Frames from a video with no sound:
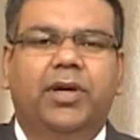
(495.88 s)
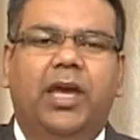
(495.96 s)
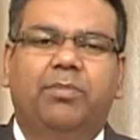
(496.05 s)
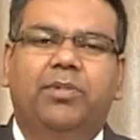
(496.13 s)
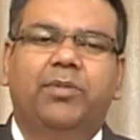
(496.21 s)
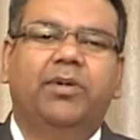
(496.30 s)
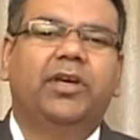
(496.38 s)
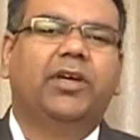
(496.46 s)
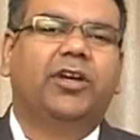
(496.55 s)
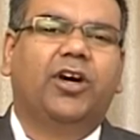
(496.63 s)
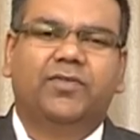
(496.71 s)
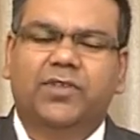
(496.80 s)
happy
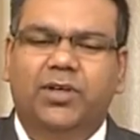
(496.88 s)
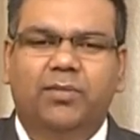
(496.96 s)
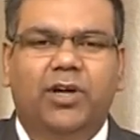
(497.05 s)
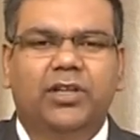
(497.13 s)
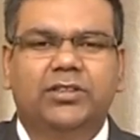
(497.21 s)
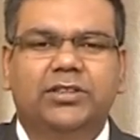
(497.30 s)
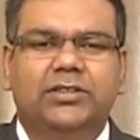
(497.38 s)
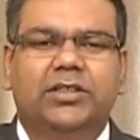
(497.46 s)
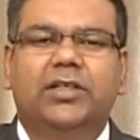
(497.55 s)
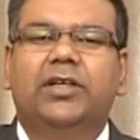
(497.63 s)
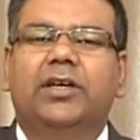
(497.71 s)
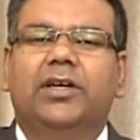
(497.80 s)
being an ophthalmologist.
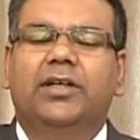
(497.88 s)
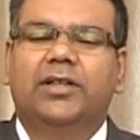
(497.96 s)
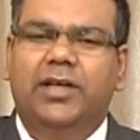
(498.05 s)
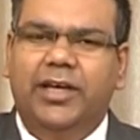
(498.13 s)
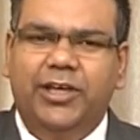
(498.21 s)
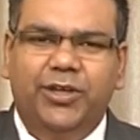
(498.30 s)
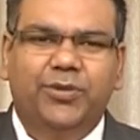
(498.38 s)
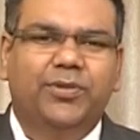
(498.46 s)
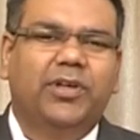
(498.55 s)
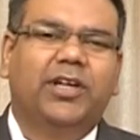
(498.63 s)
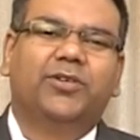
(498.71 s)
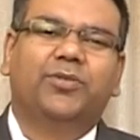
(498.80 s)
Thank you
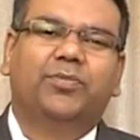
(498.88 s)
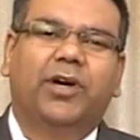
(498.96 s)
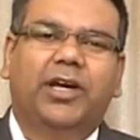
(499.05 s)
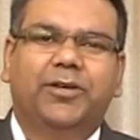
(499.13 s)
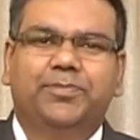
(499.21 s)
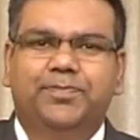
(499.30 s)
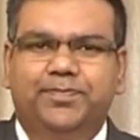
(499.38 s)
and a goodbye.